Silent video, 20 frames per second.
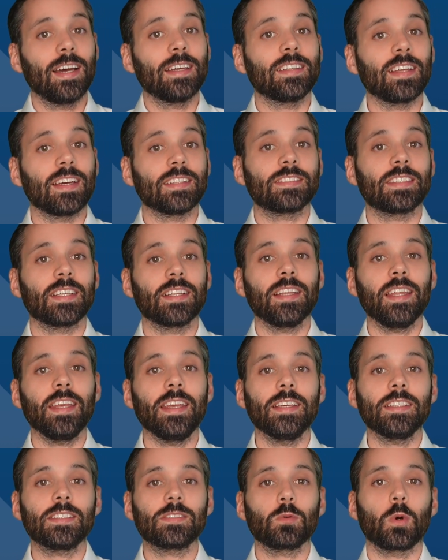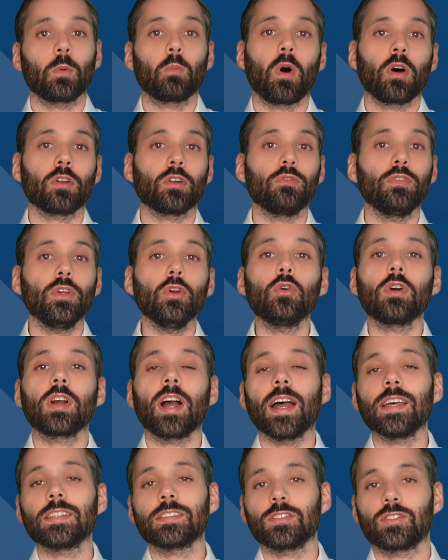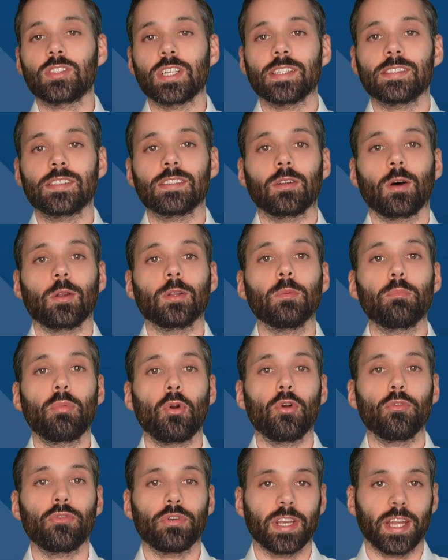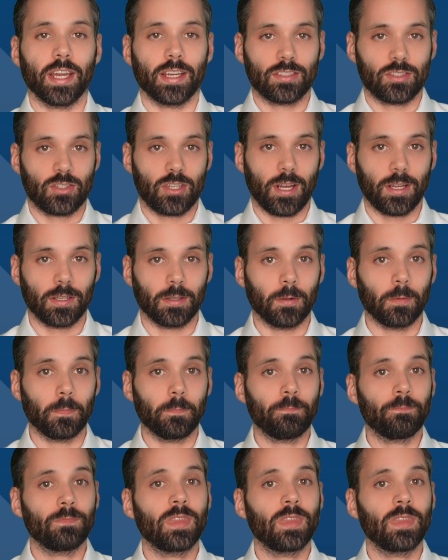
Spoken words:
That's at least what one of you guys suggested on the Perfinex channel.